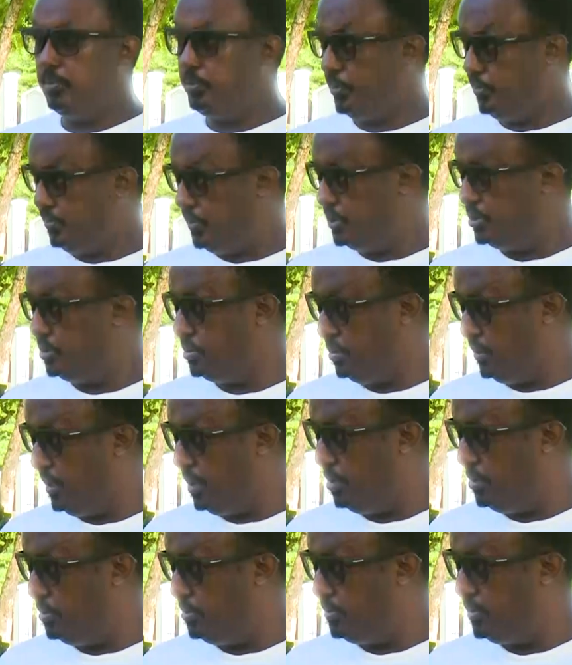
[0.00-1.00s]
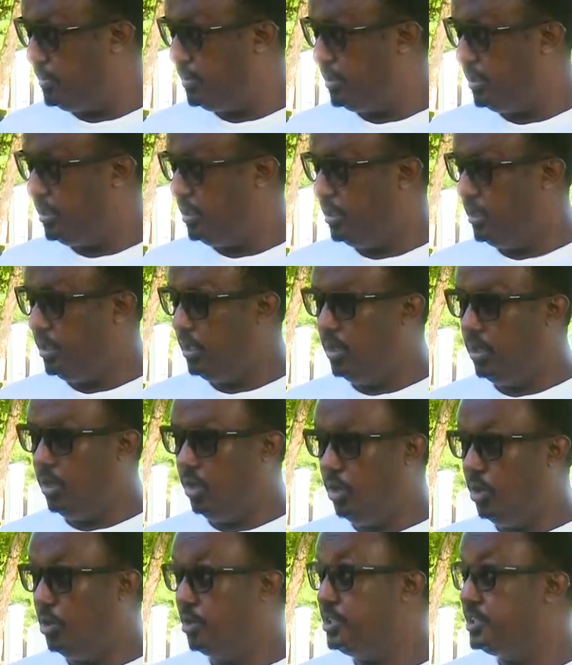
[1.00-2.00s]
a professional help,
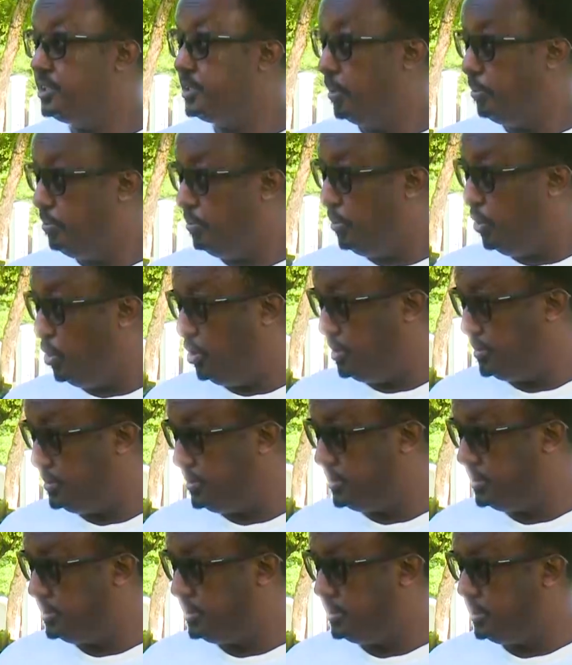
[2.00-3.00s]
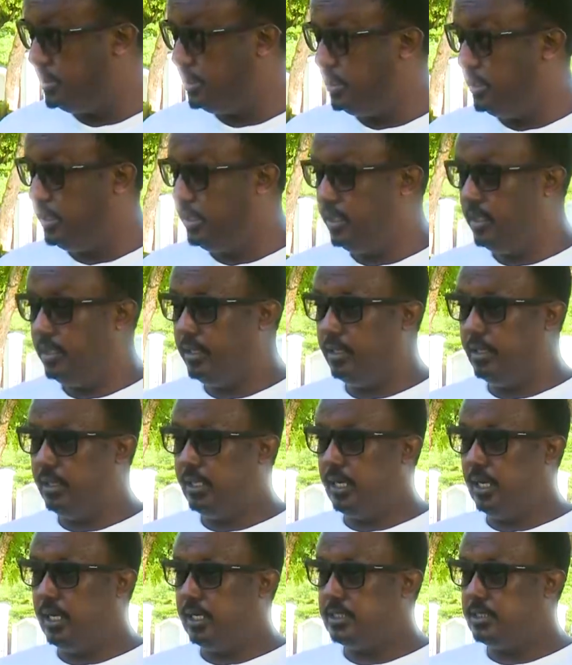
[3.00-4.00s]
or support
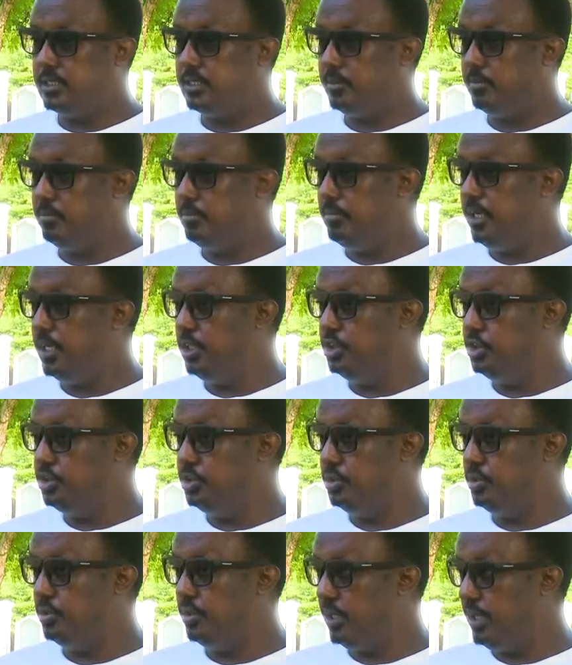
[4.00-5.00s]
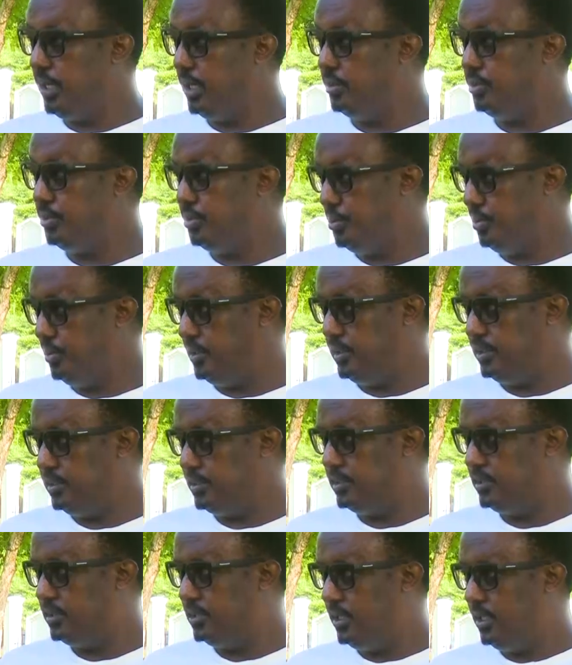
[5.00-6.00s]
that made you get through
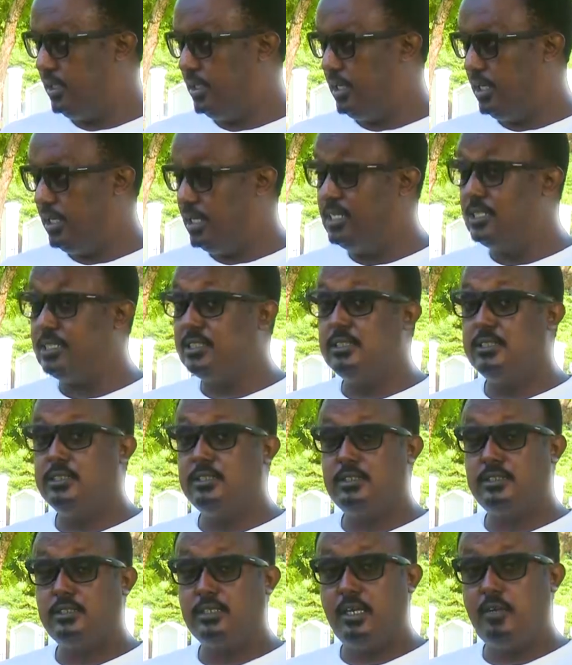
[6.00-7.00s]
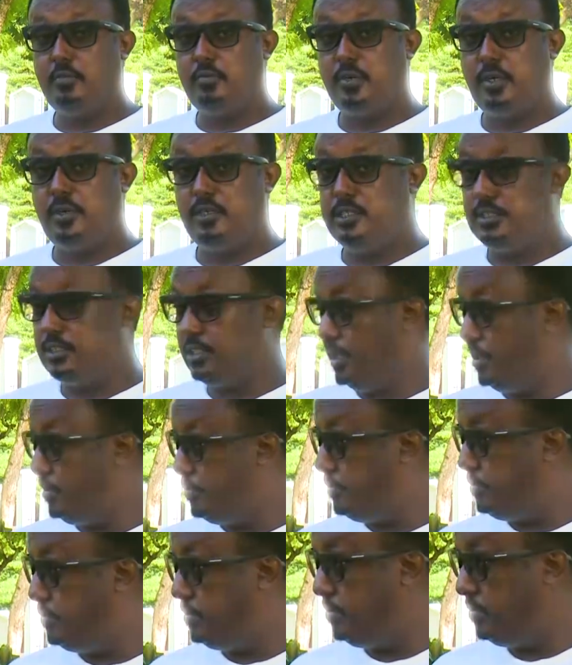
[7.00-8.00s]
this. It is a very tough
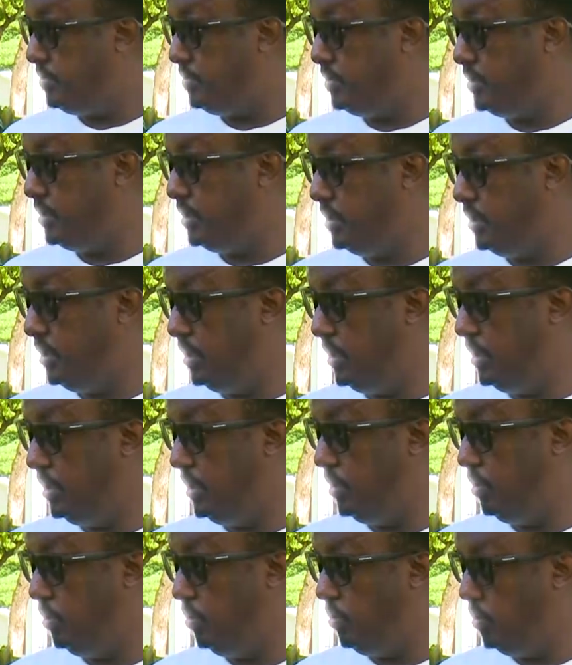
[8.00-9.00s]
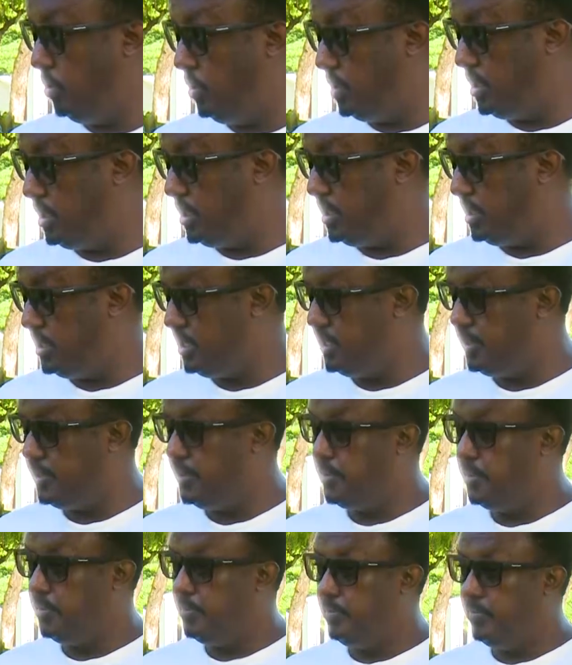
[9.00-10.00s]
uh, war.
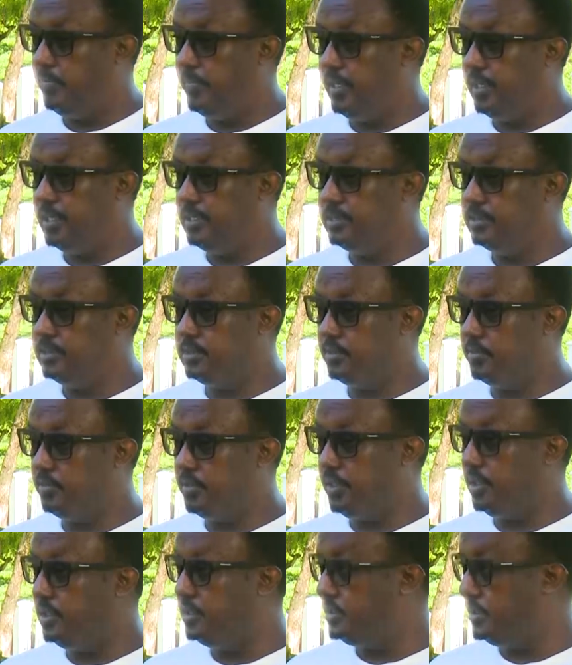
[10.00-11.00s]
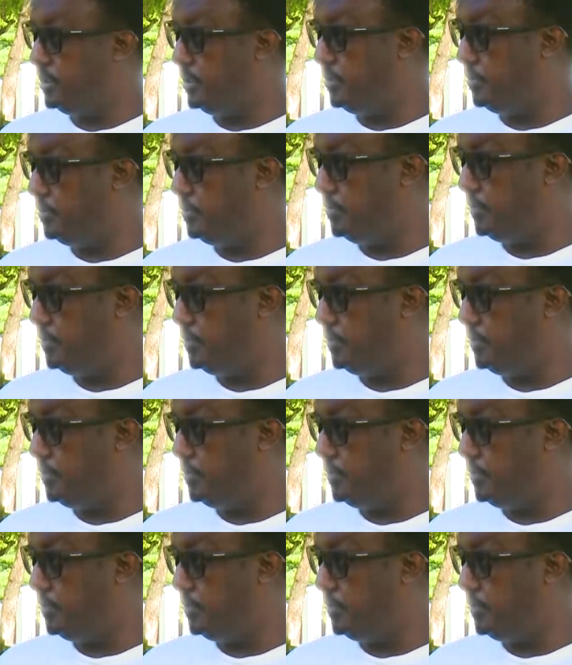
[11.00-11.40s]
It is a very tough.